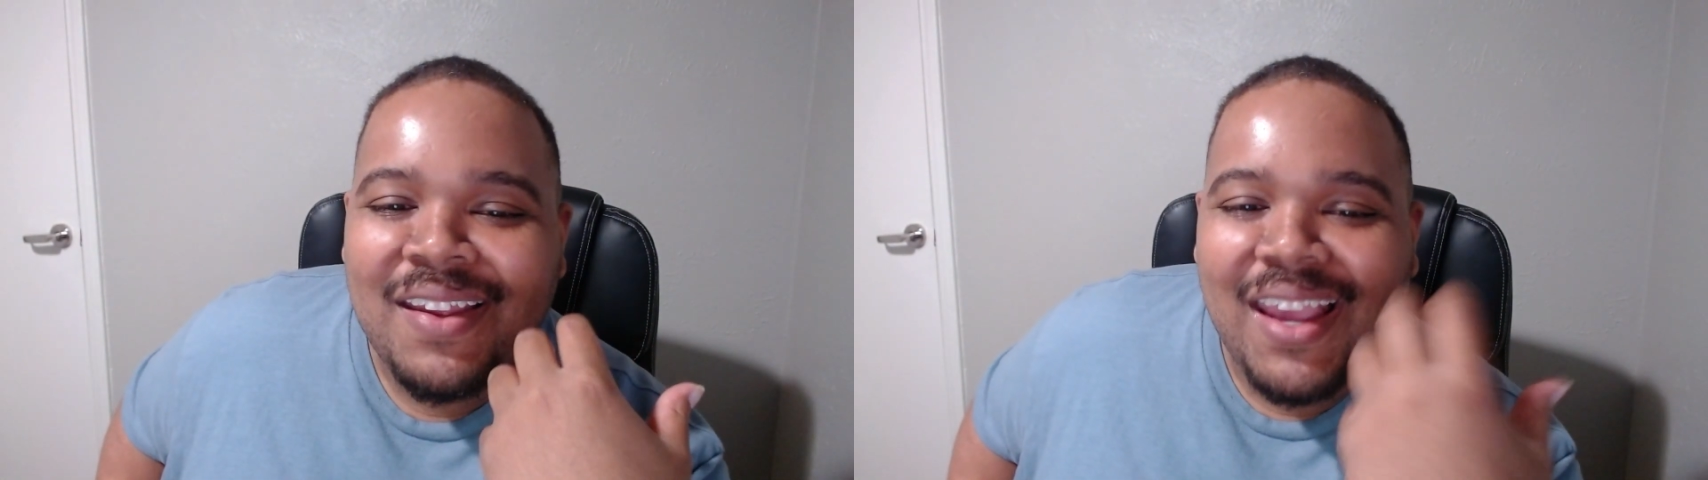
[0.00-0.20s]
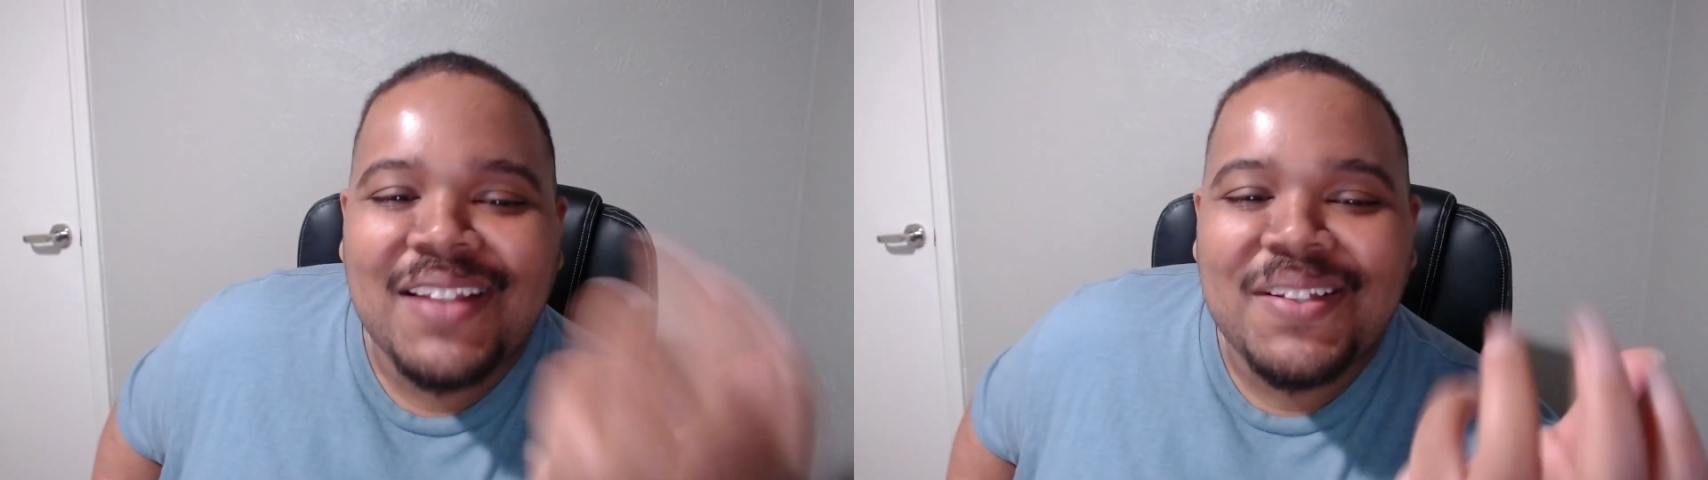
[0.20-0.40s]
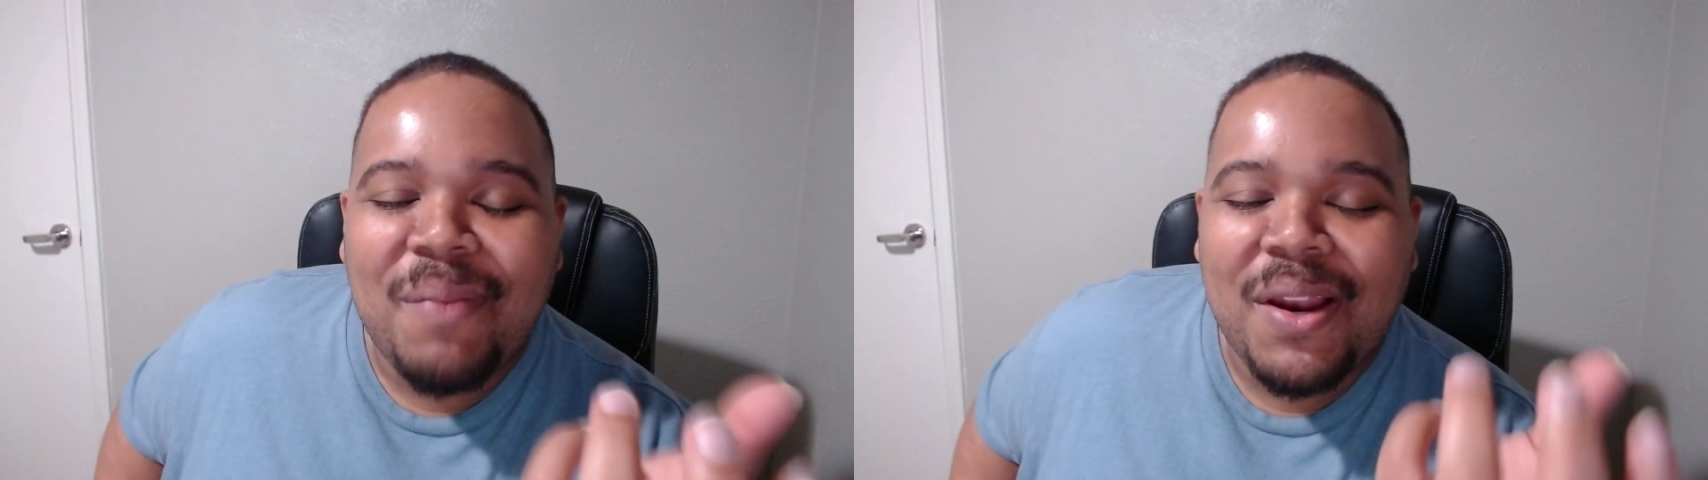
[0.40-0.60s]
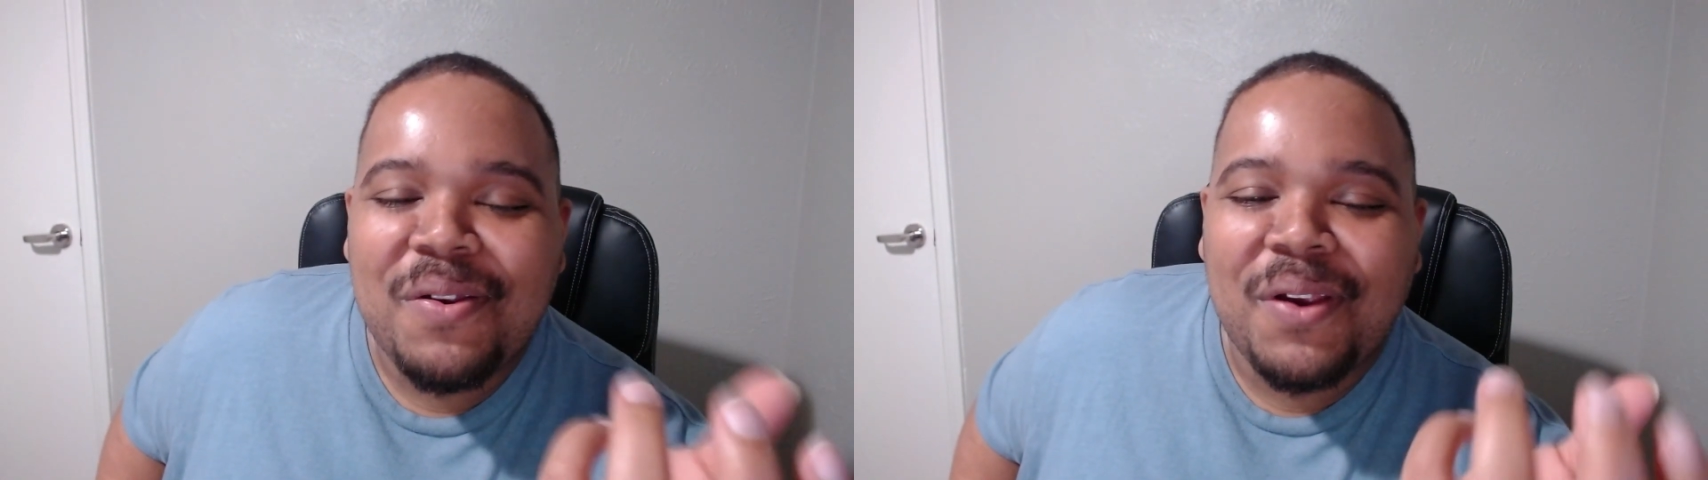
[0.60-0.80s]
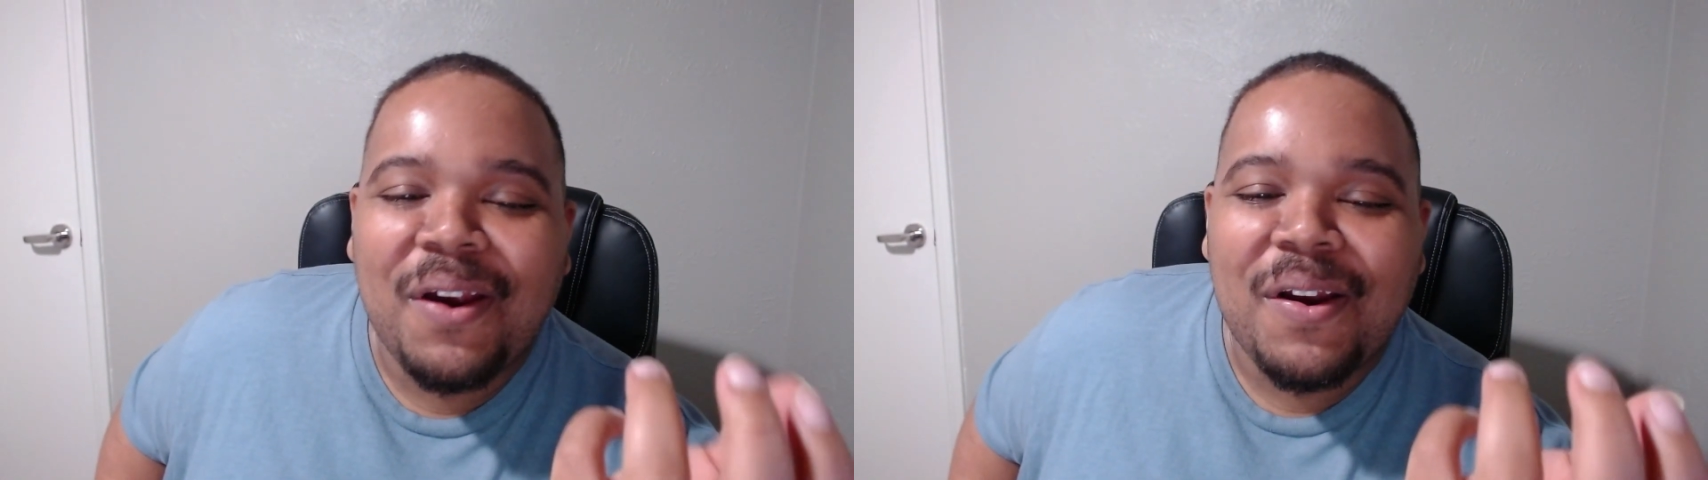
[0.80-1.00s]
and it's somebody you
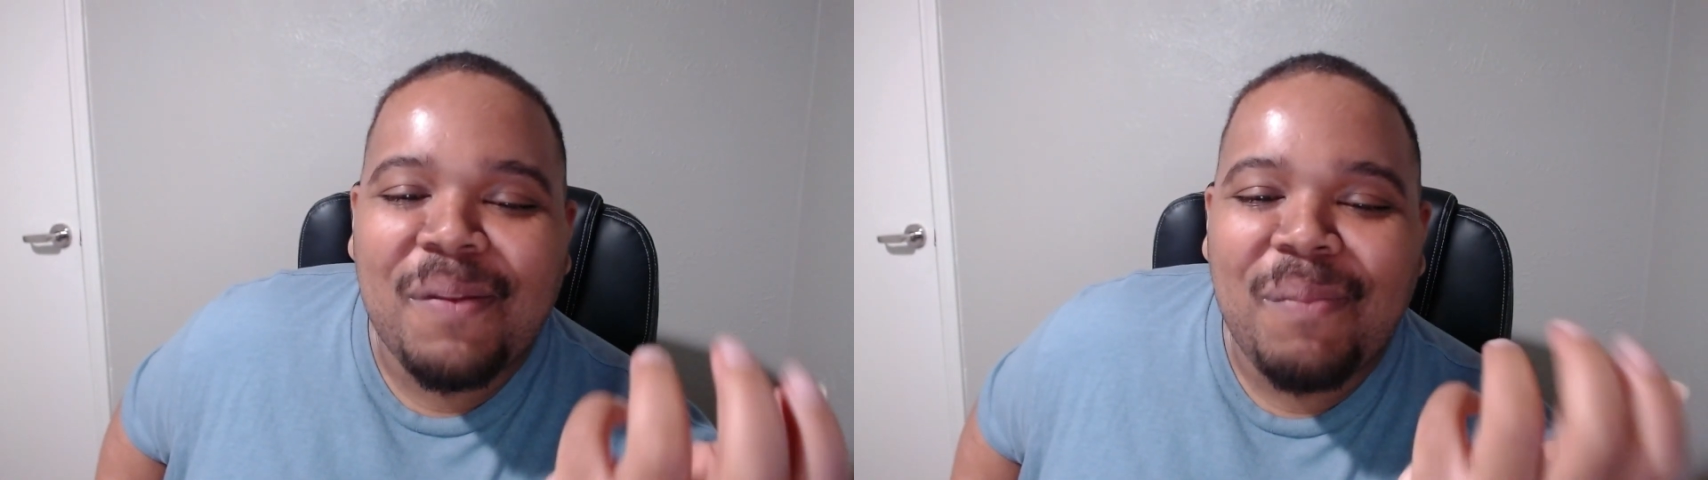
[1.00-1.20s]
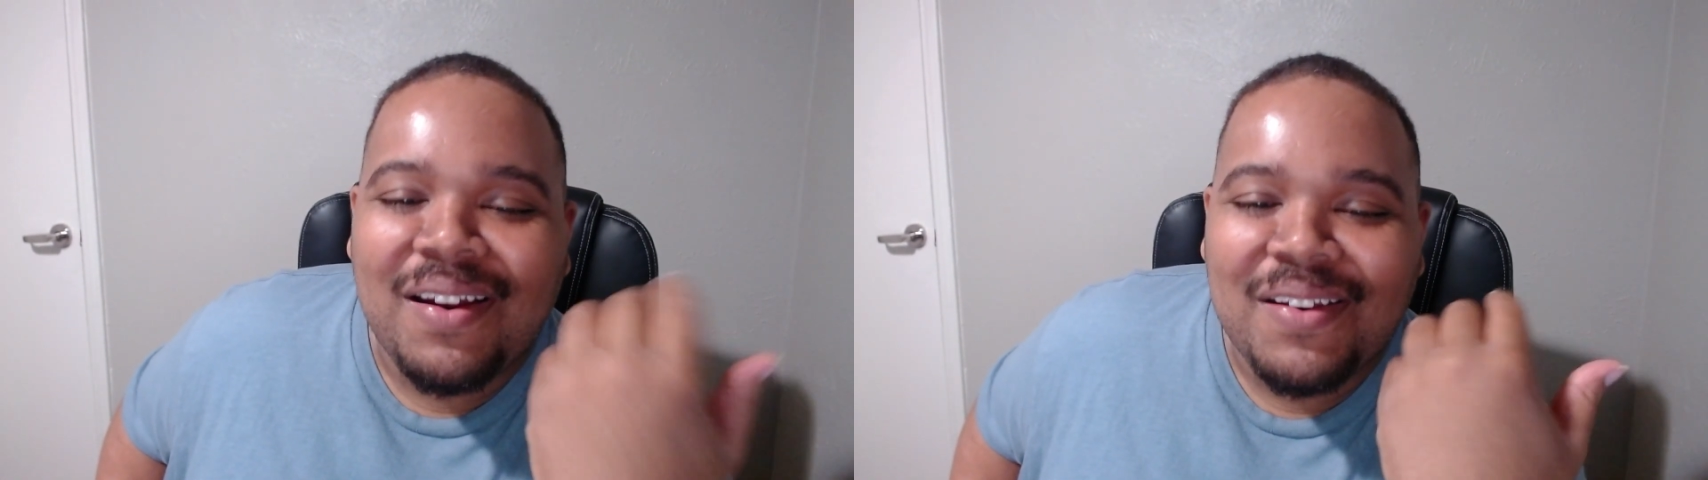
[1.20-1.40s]
cared about,